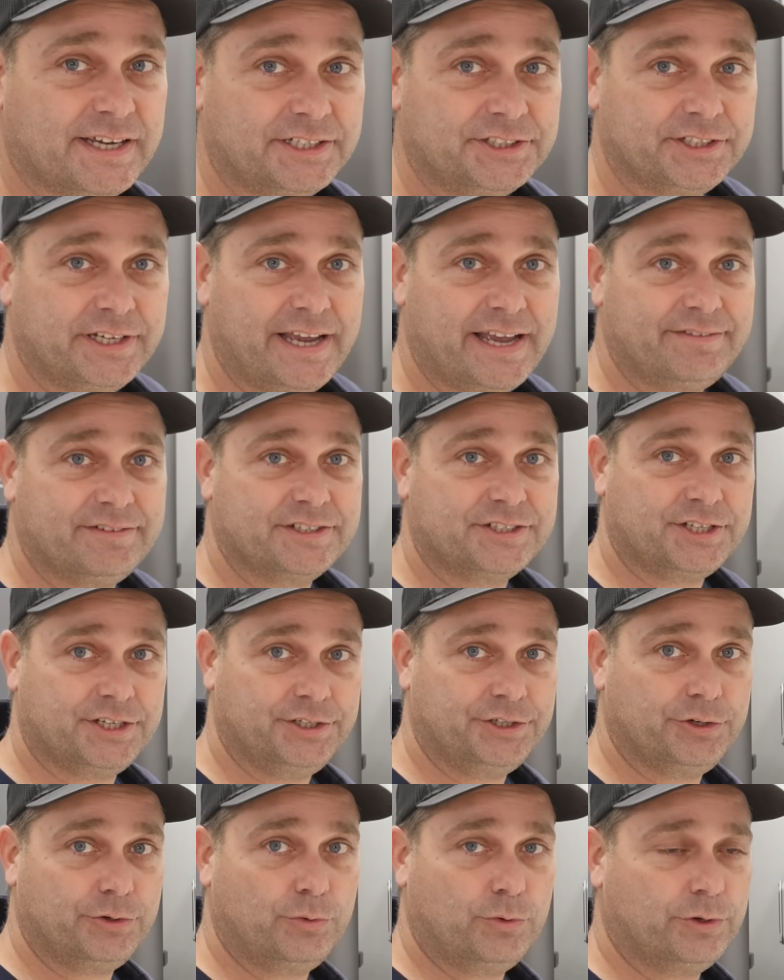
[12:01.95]
actually have a
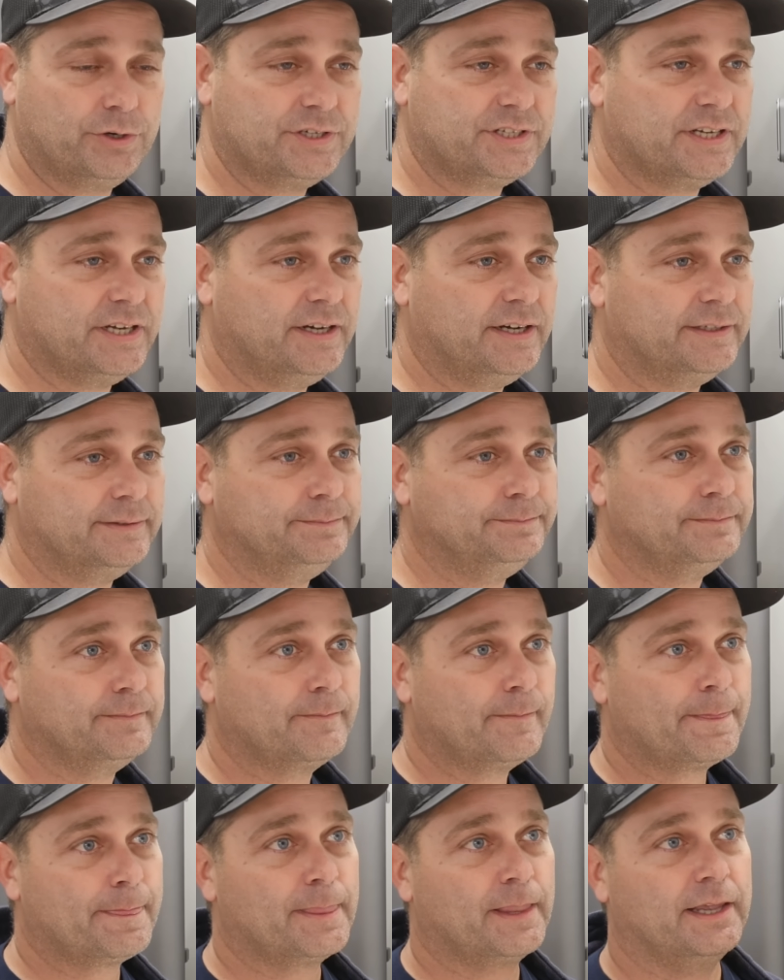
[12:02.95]
10-year warranty on them,
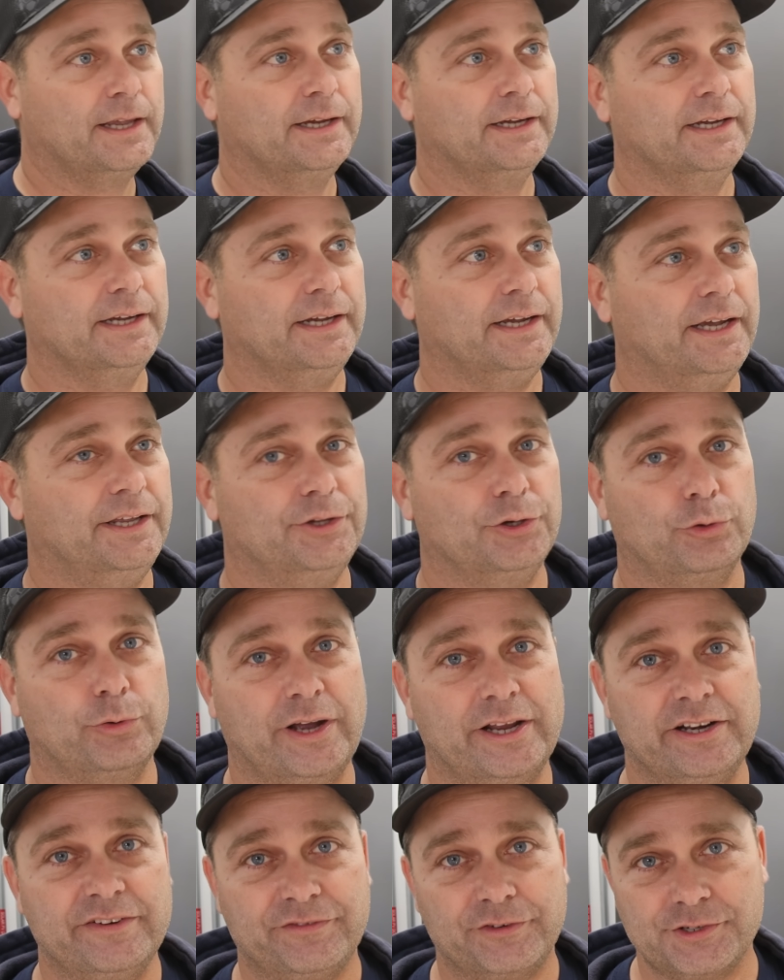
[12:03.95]
and they're
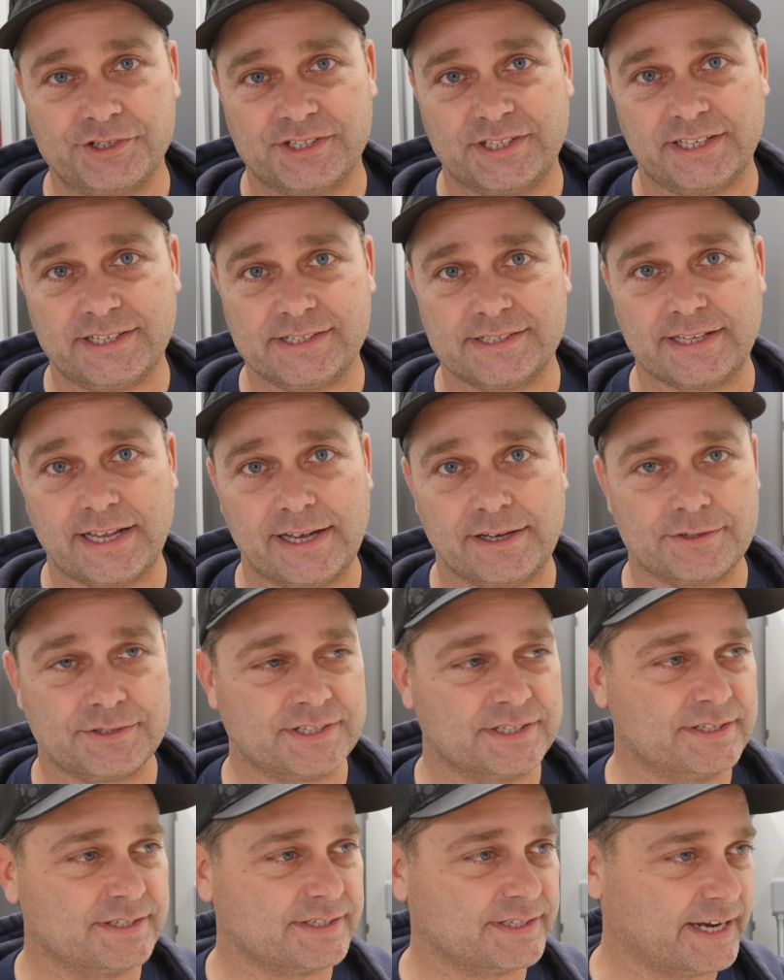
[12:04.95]
rated for
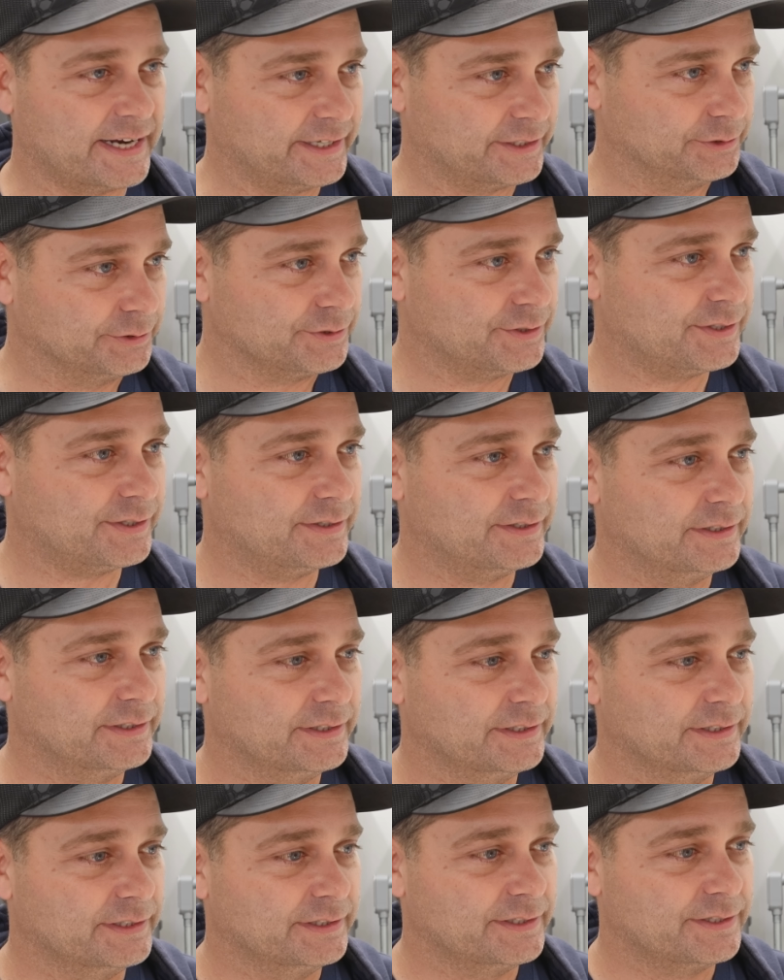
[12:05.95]
6,000 cycles.
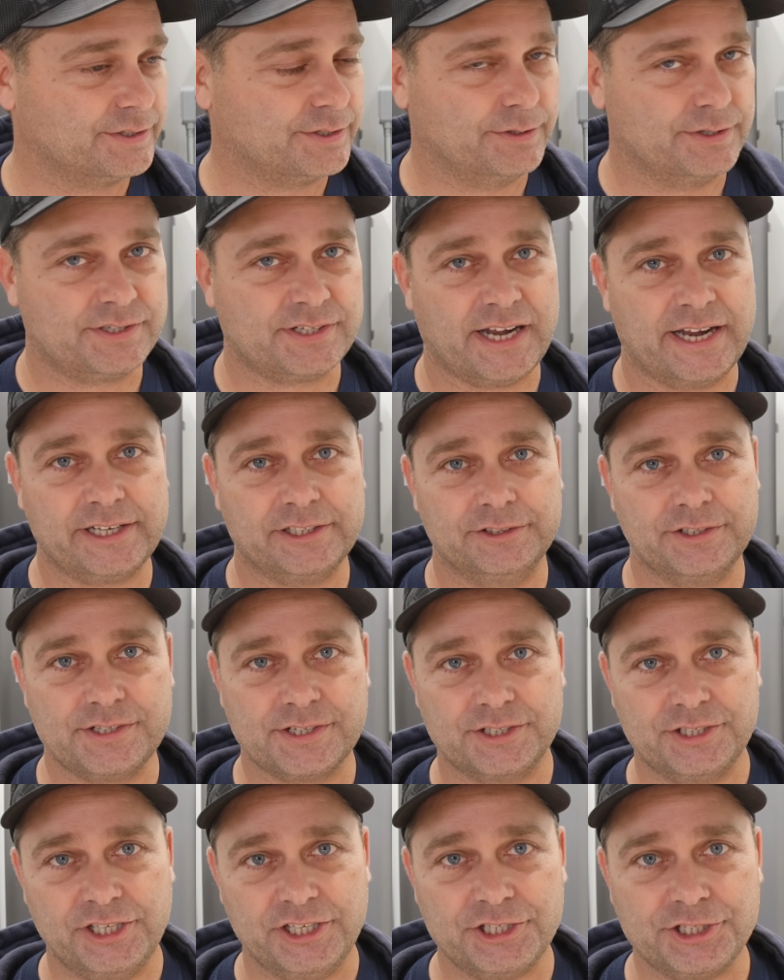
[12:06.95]
So a cycle
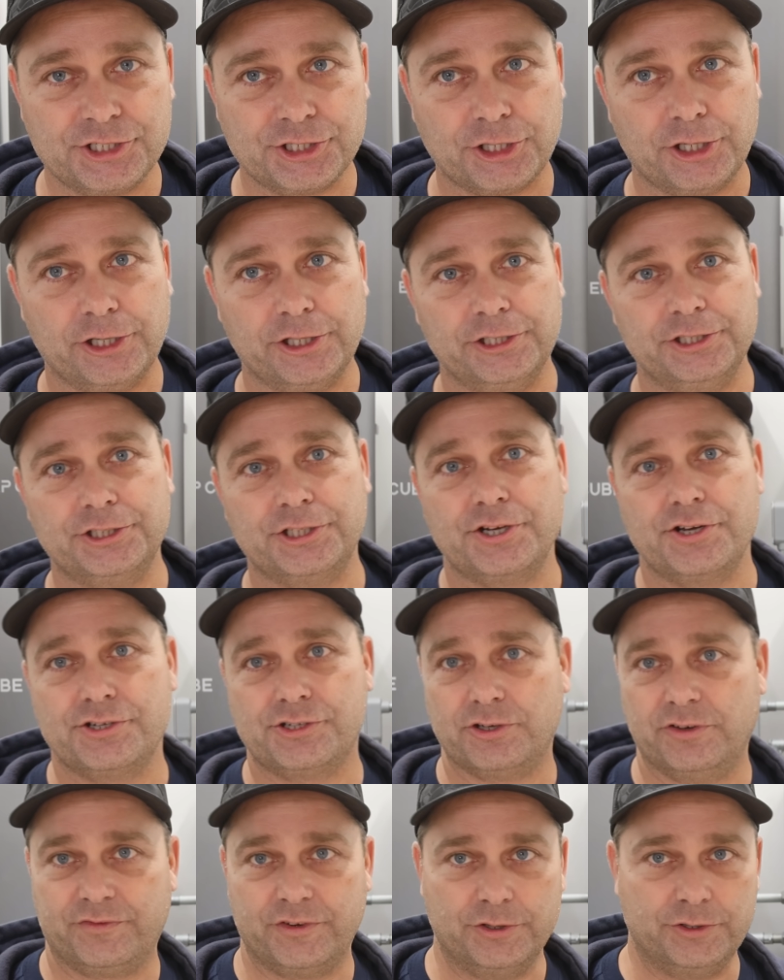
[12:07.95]
is a discharge,
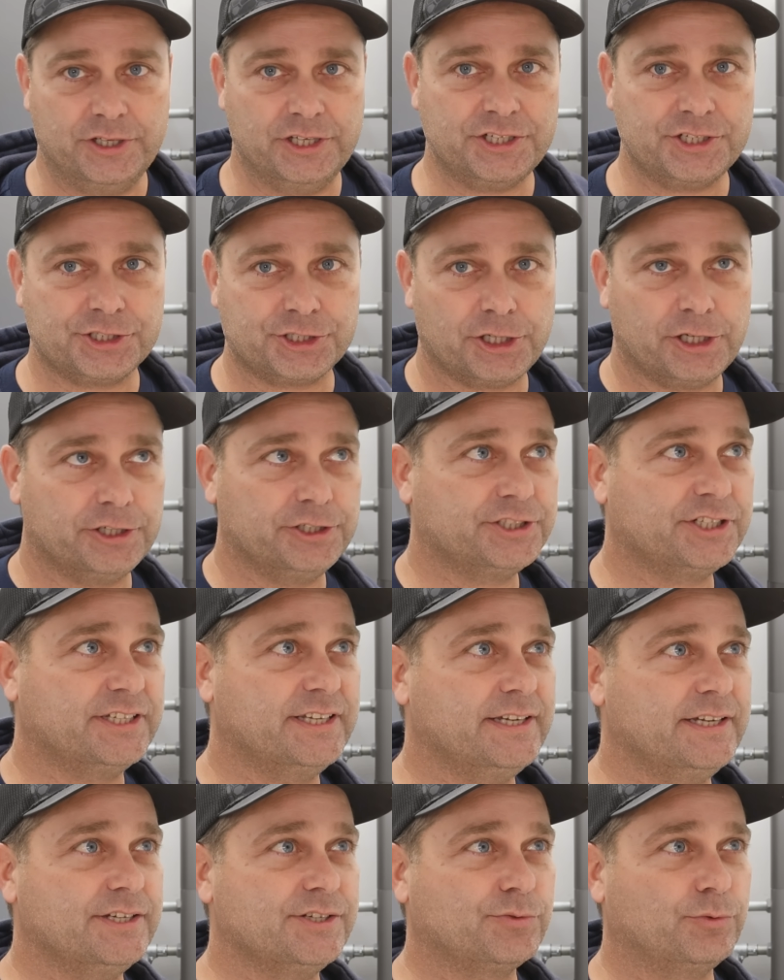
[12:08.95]
so if you discharge
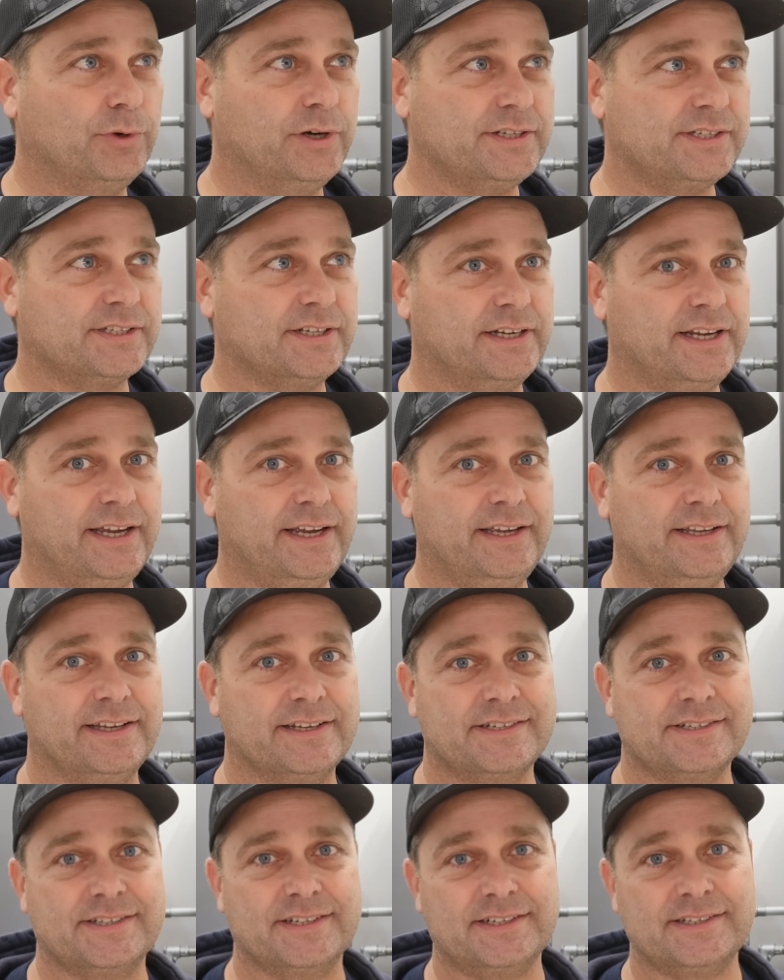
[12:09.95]
these once a day,
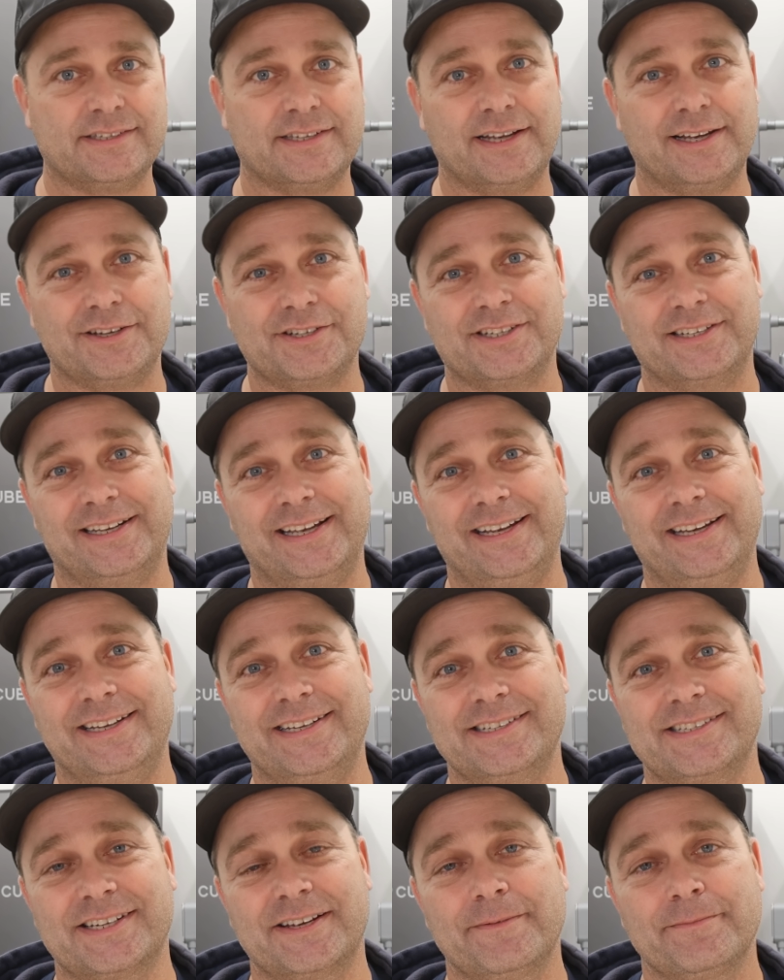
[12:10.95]
that's 6,000
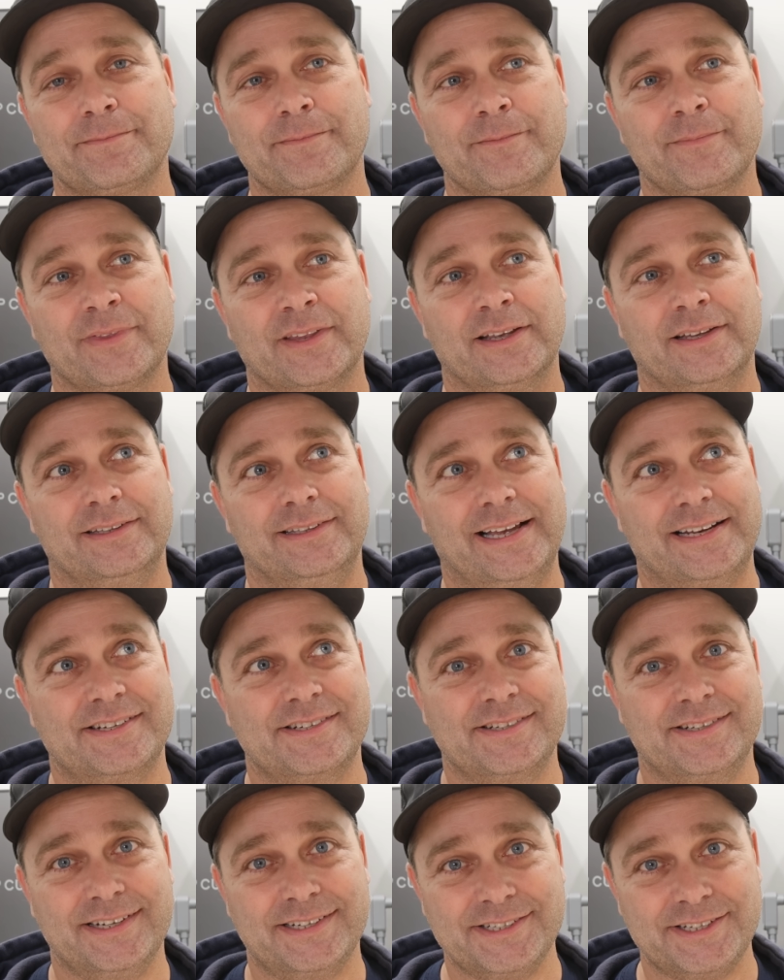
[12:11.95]
days,
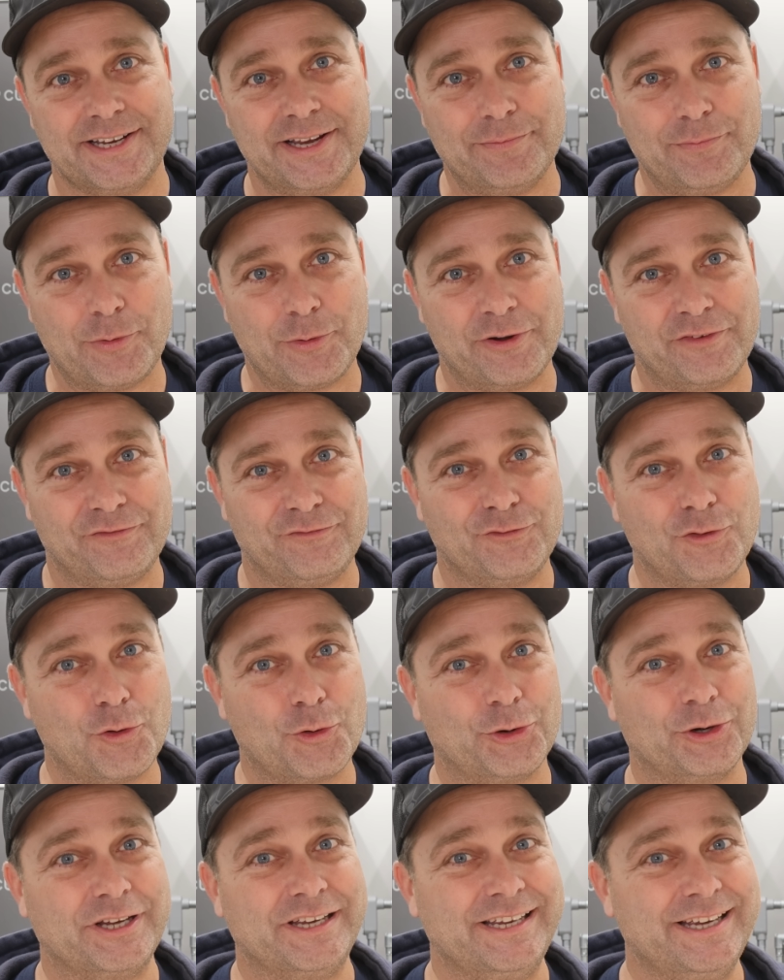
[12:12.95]
that's
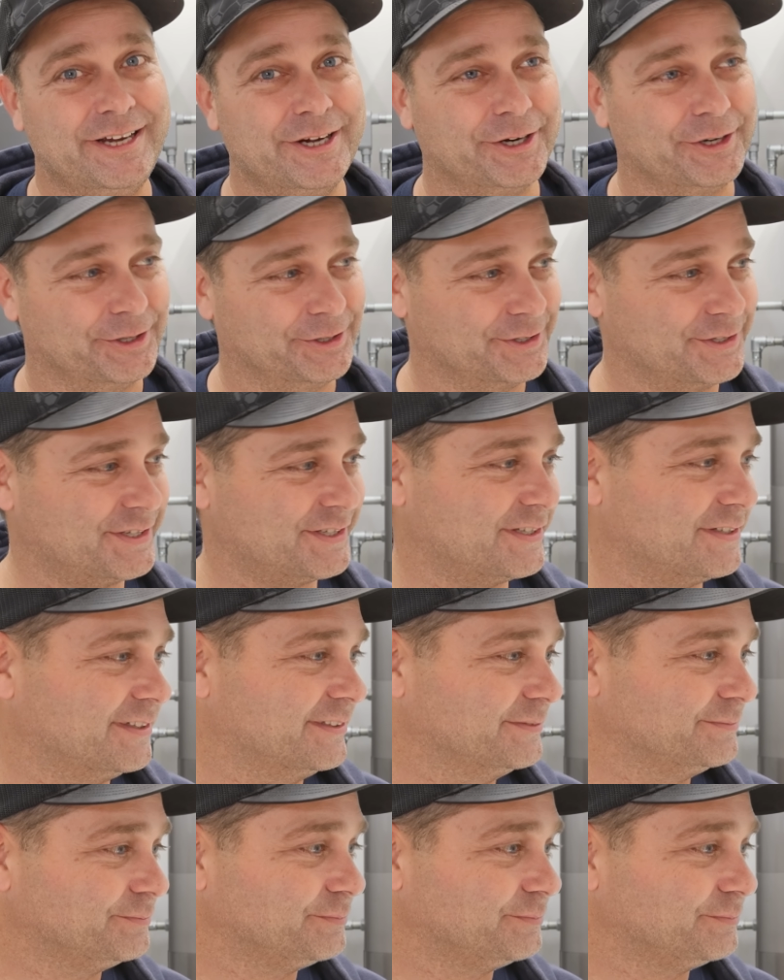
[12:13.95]
16.4 years.